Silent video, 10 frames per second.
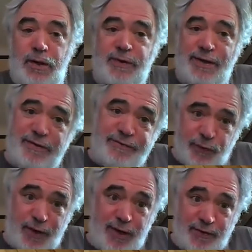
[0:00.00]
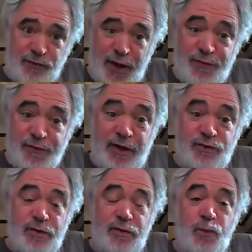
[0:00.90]
as I just as I
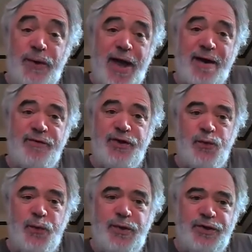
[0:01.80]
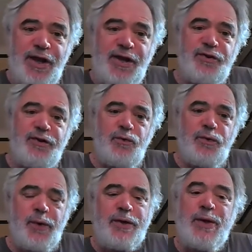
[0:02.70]
emphasized, we haven't we changed our
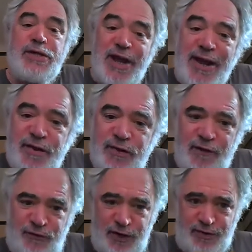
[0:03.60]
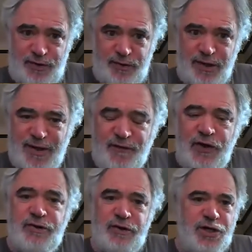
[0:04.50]
we, we changed the definition. The
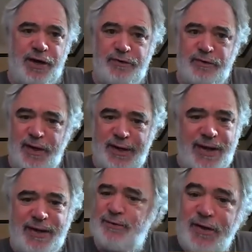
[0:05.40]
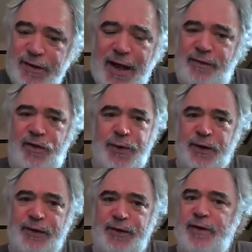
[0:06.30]
definition changed. Again, it was not
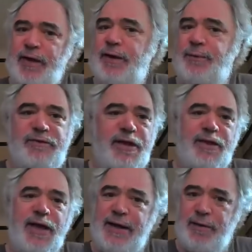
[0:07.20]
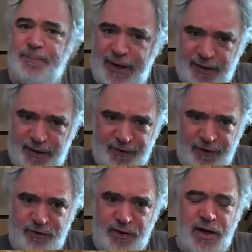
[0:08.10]
knowingly. It's not like we said they had a bad
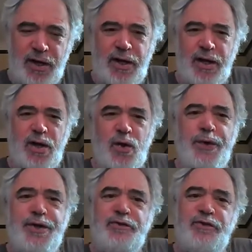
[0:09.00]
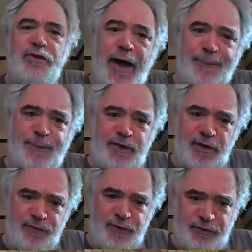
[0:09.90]
definition. We just adopted the
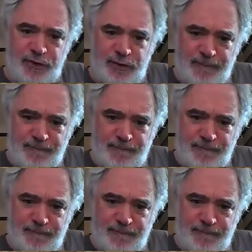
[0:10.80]
definition.